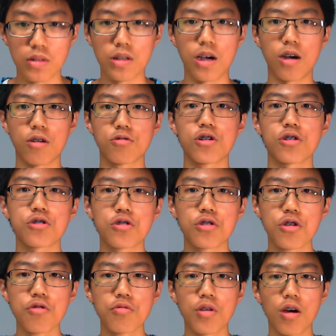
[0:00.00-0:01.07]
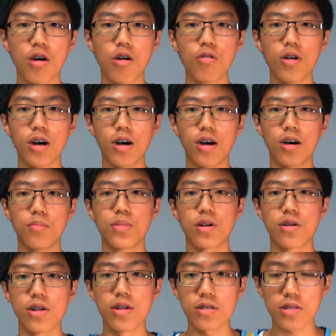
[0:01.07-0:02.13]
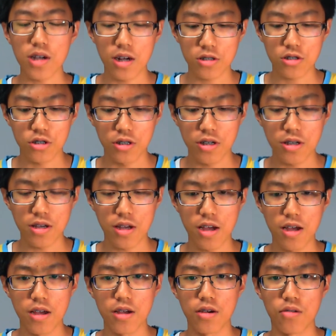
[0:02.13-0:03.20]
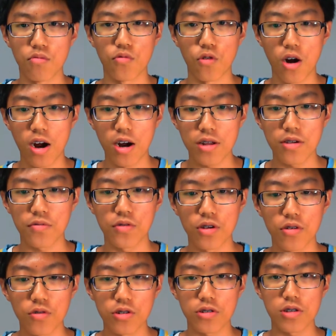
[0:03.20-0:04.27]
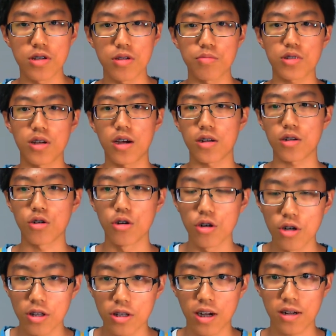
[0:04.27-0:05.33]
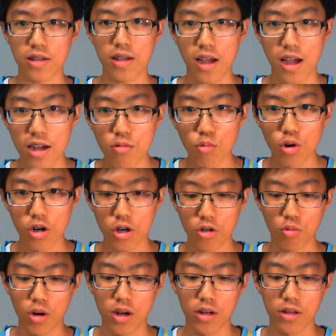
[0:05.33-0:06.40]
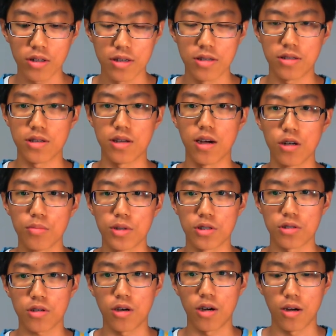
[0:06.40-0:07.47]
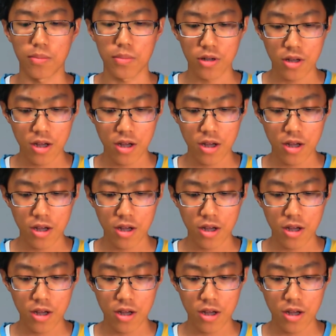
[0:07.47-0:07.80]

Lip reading: Now, just so you know, there is actually a variety of different teams that can work well in the Elements Cup.